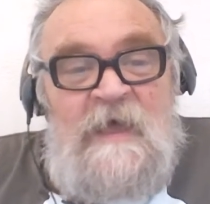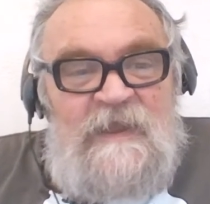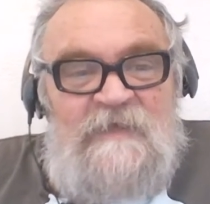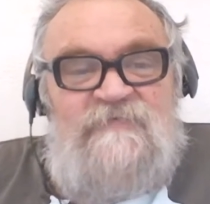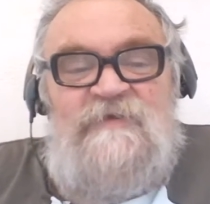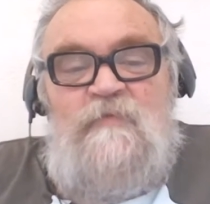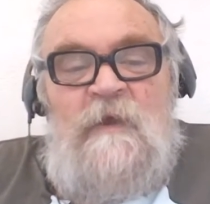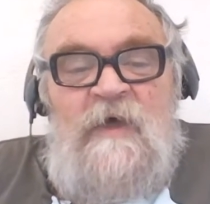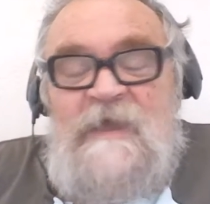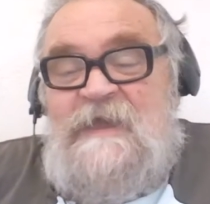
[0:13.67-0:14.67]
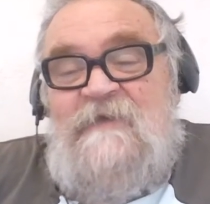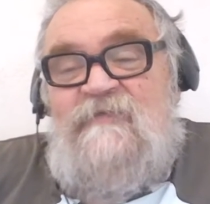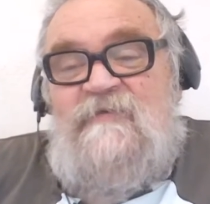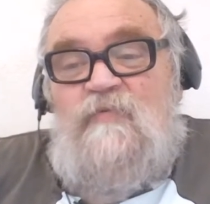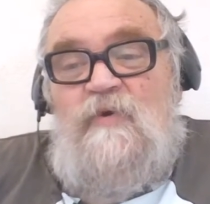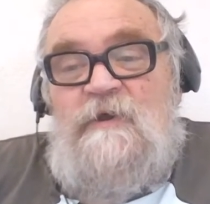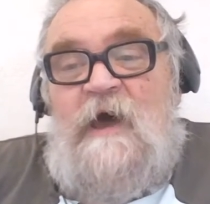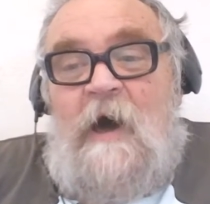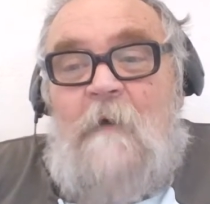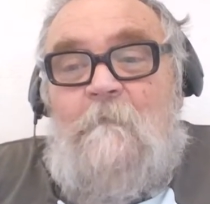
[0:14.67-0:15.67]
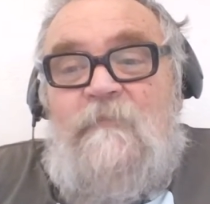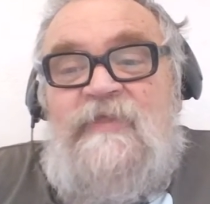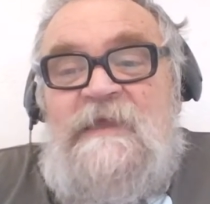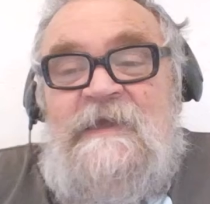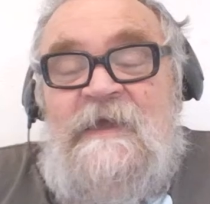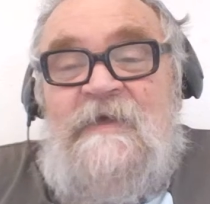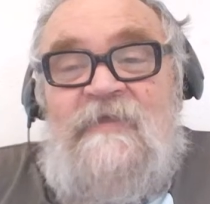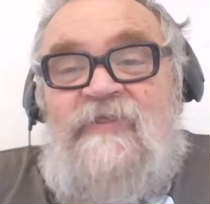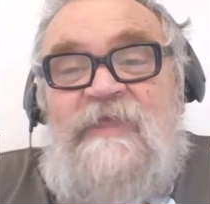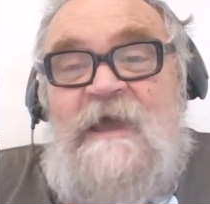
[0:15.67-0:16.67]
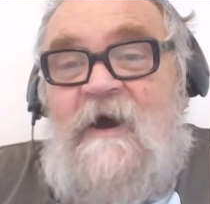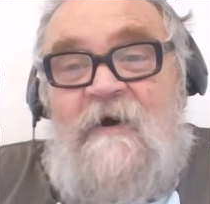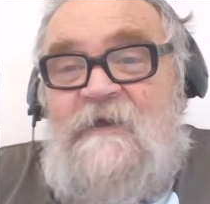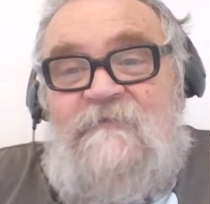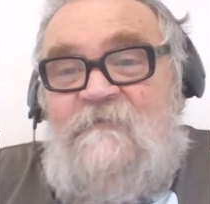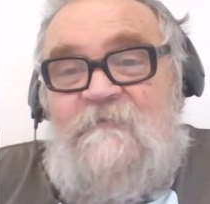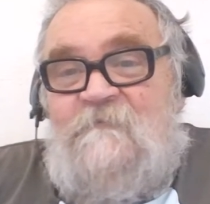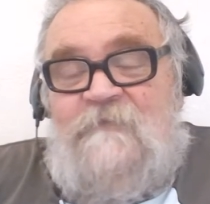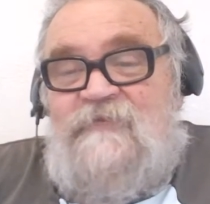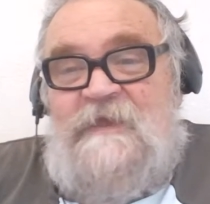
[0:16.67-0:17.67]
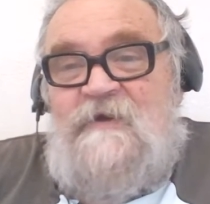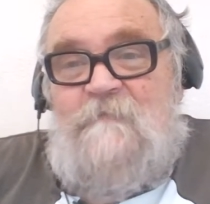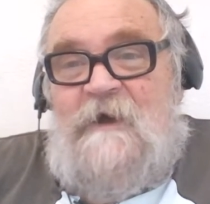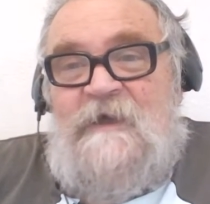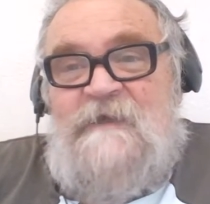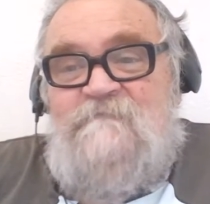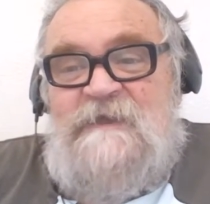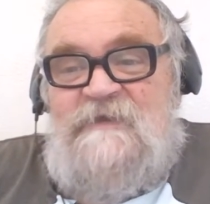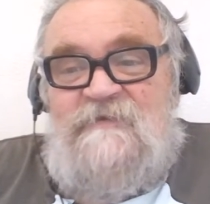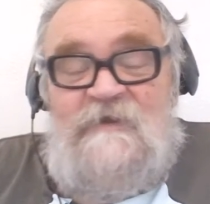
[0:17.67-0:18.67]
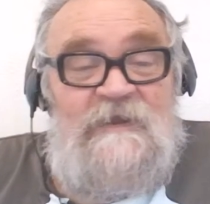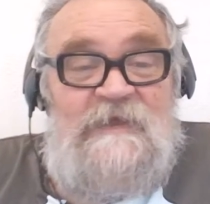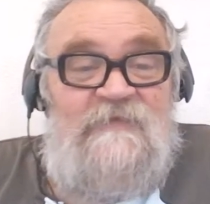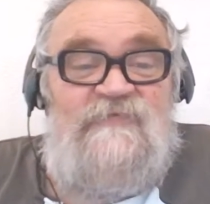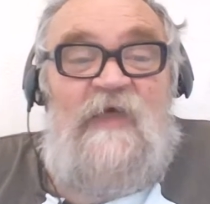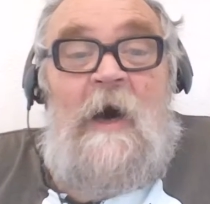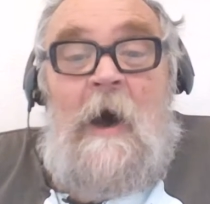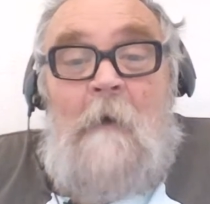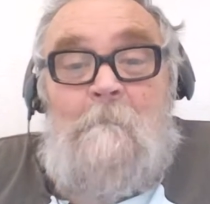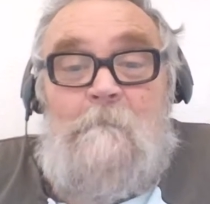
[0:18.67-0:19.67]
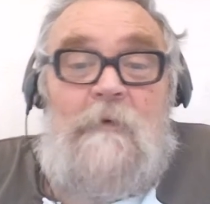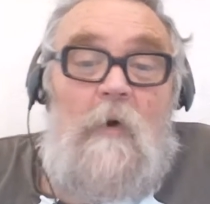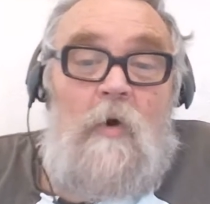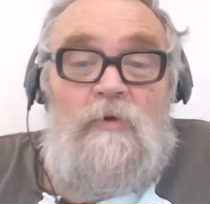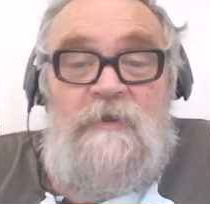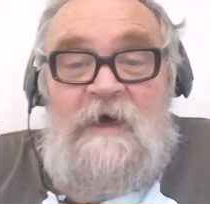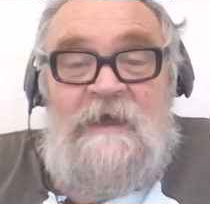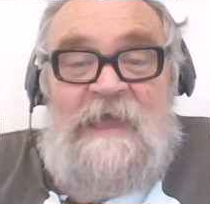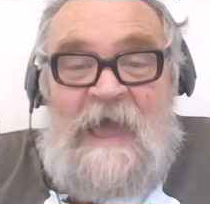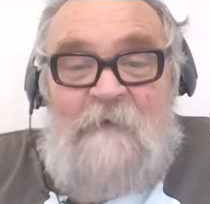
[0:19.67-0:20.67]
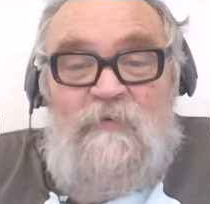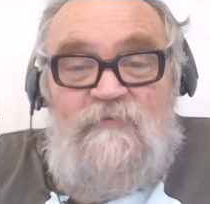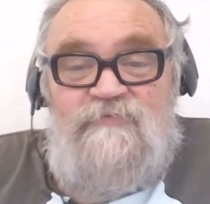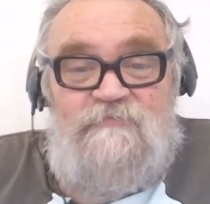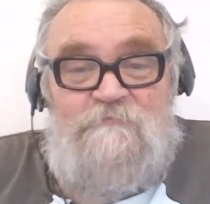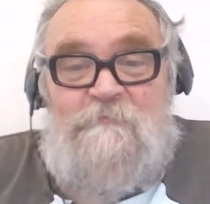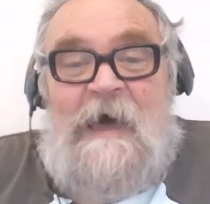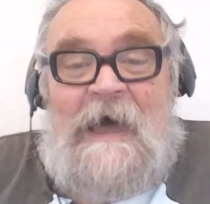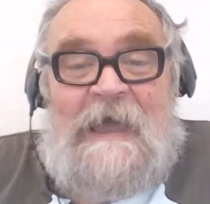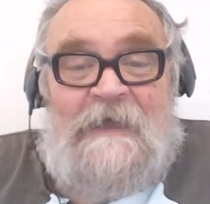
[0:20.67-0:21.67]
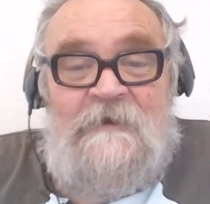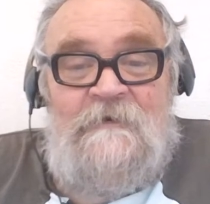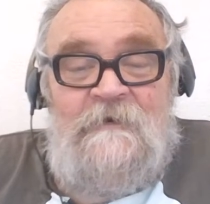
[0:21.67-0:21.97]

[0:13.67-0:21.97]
Let's see, when I hear this word hump, the thing I think about immediately is the hump on a camel's back,